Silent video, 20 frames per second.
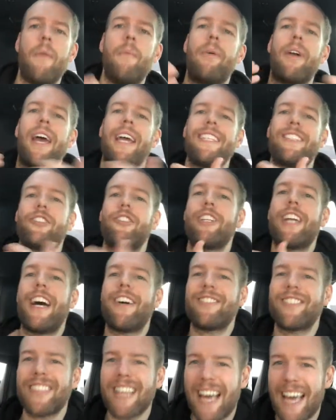But I stood
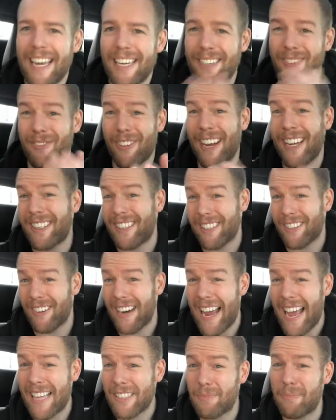outside and raked the
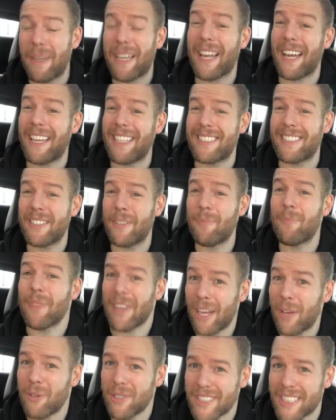grass because
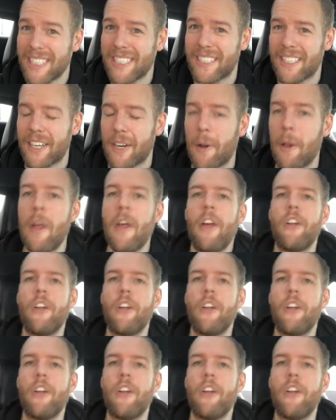it was easier.